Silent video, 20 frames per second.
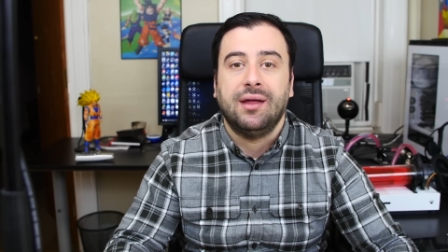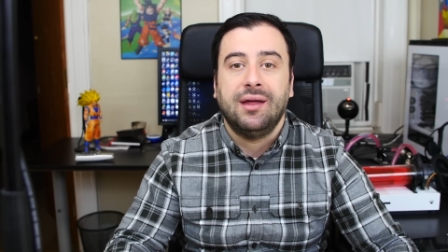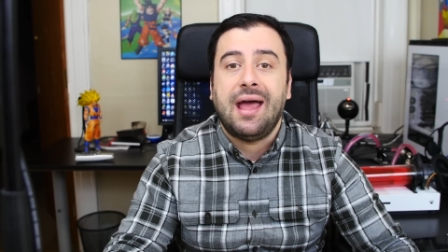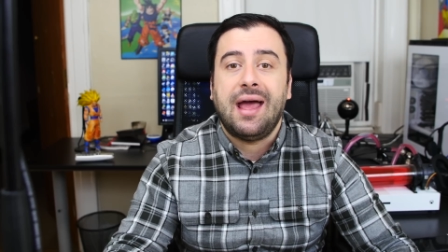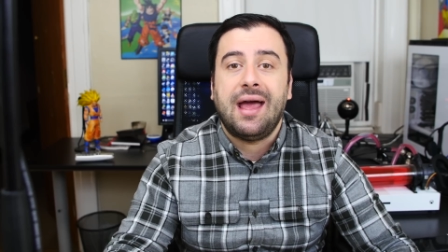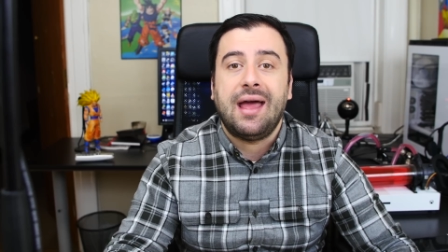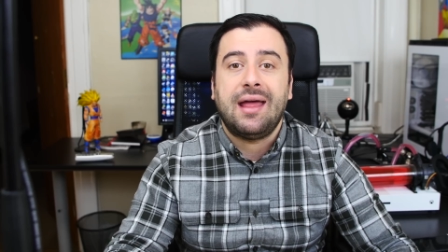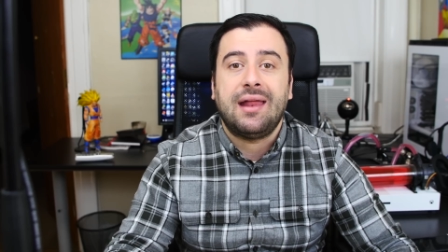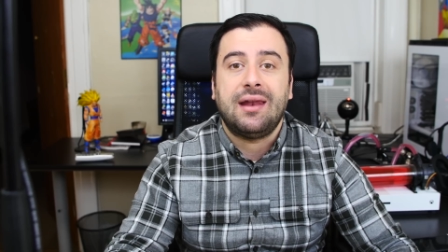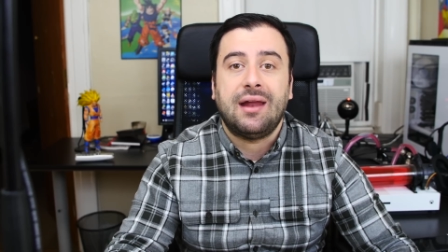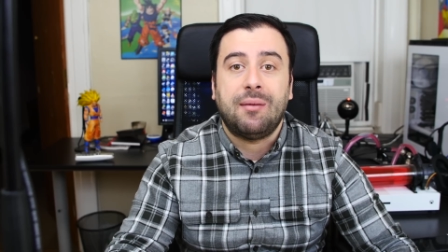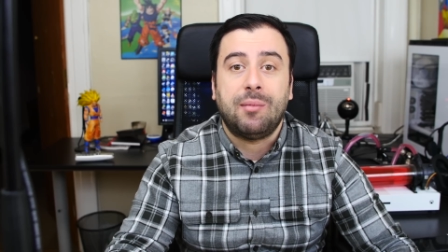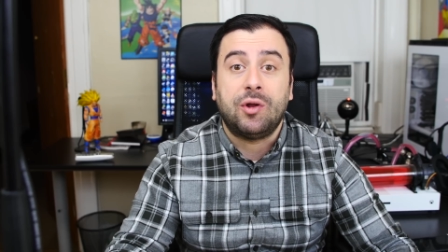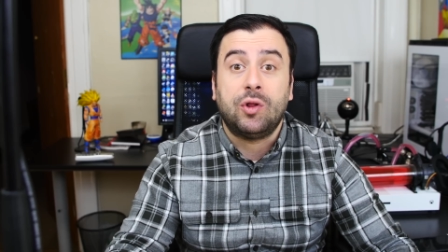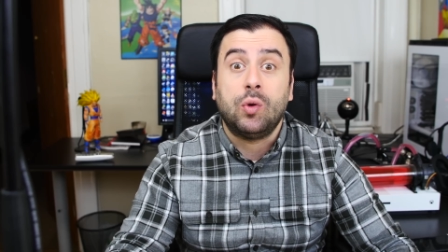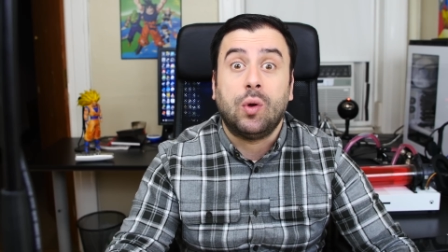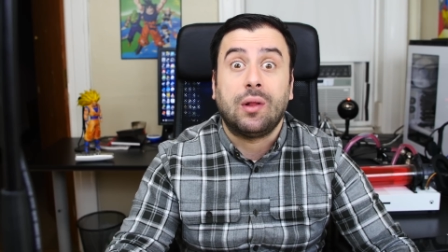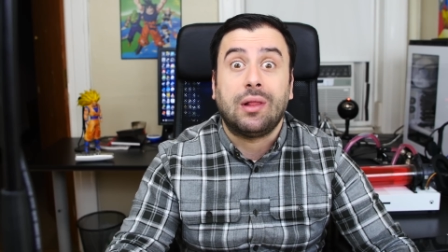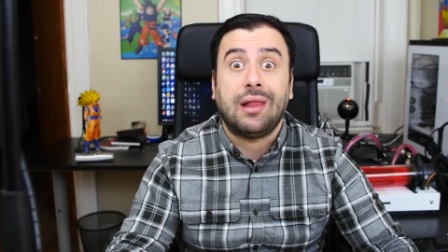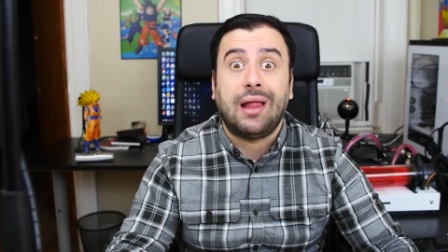And I'm gonna
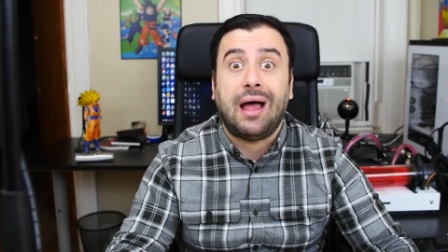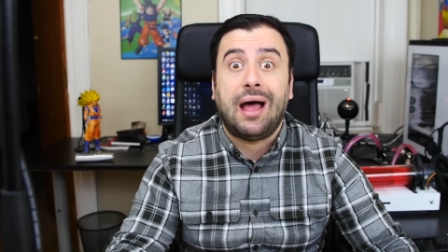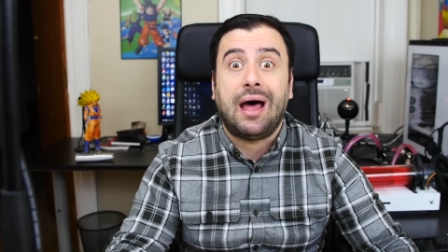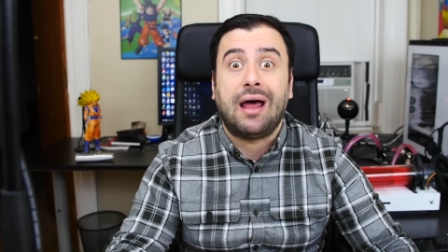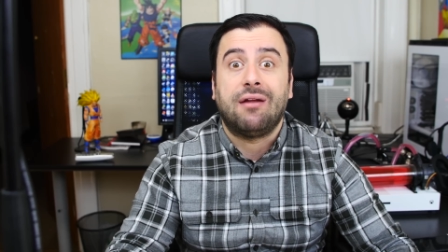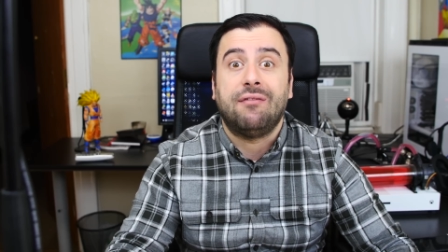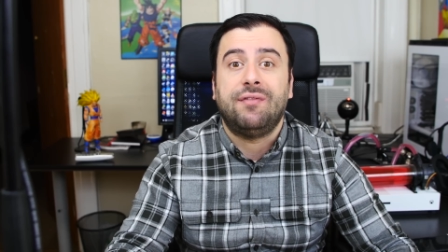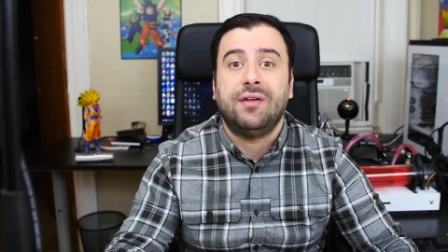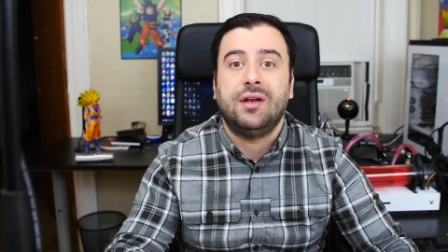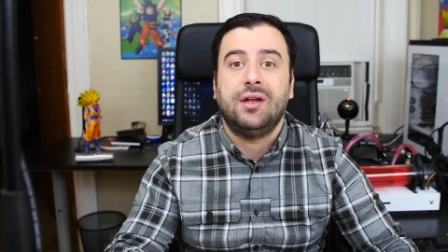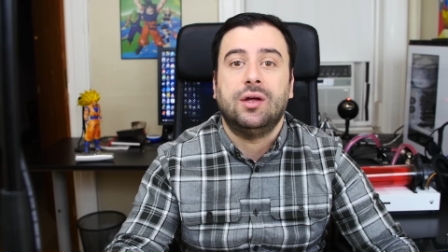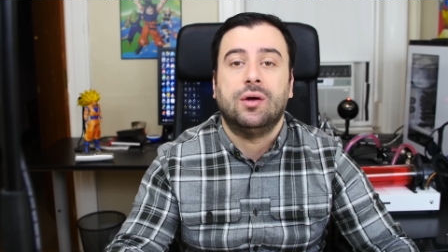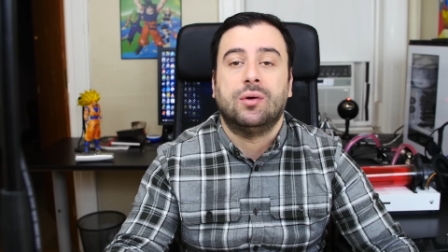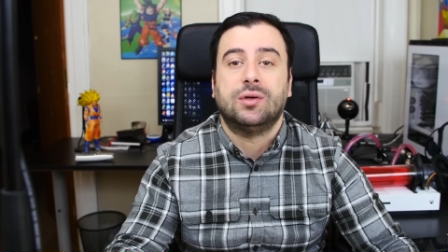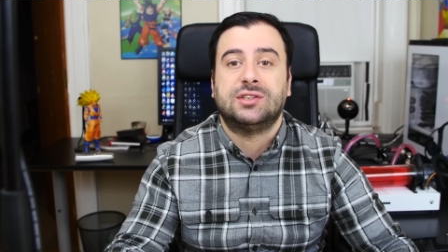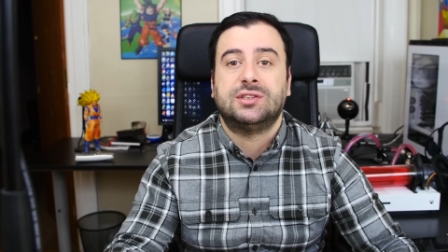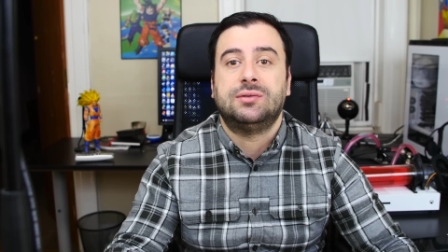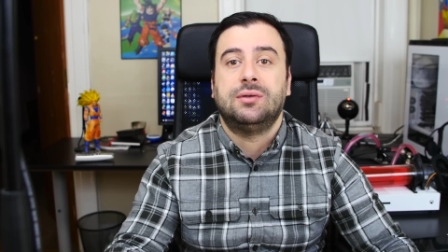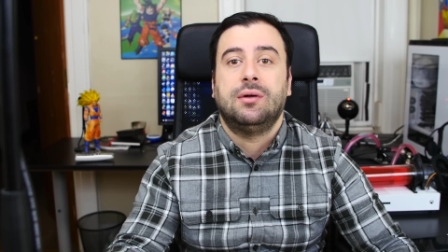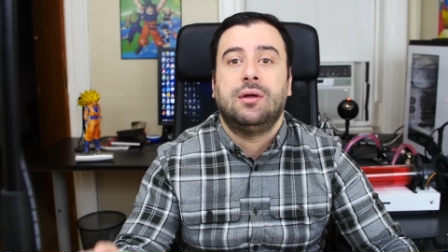do a lot of
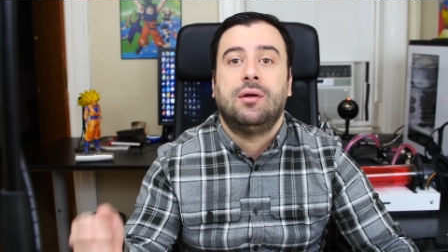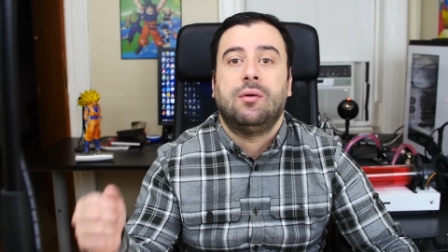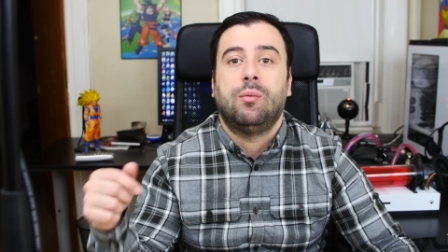videos